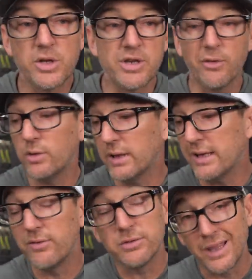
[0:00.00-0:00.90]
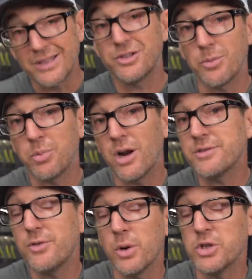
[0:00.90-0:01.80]
Jeff will leave links to the
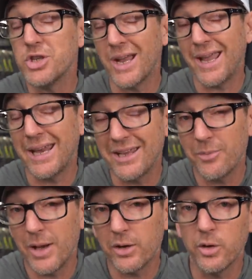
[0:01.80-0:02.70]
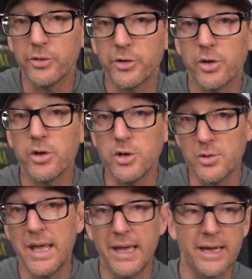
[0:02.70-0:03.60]
products if you want to check any of them out closer. You
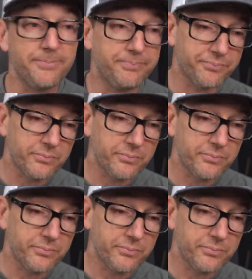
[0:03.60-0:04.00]
can.